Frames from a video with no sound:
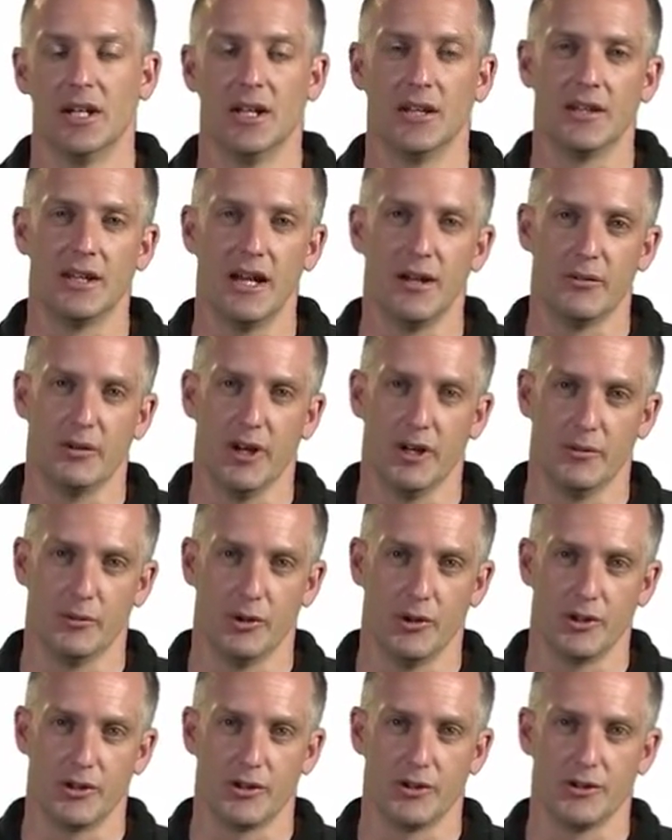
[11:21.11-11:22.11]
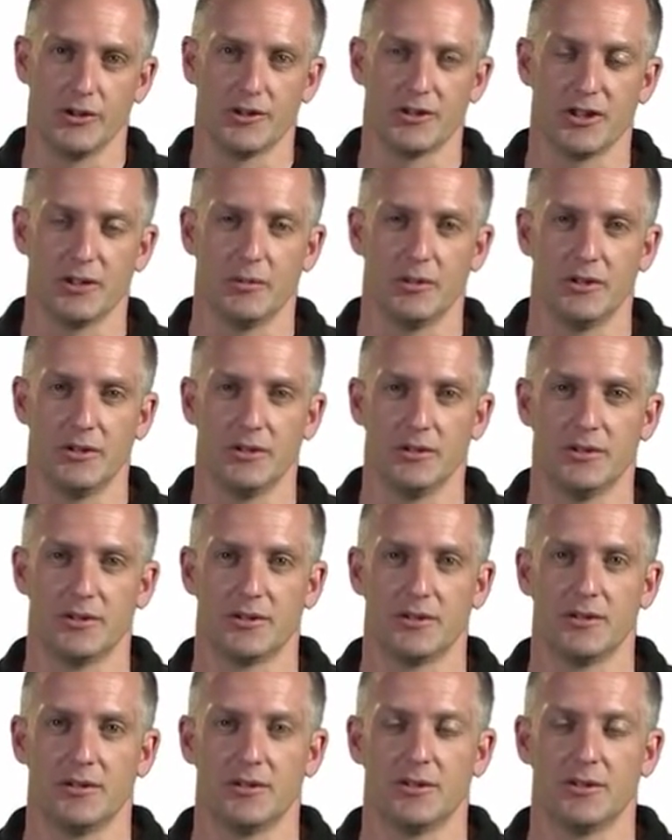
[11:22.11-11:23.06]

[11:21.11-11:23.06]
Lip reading: That rainwater could also be used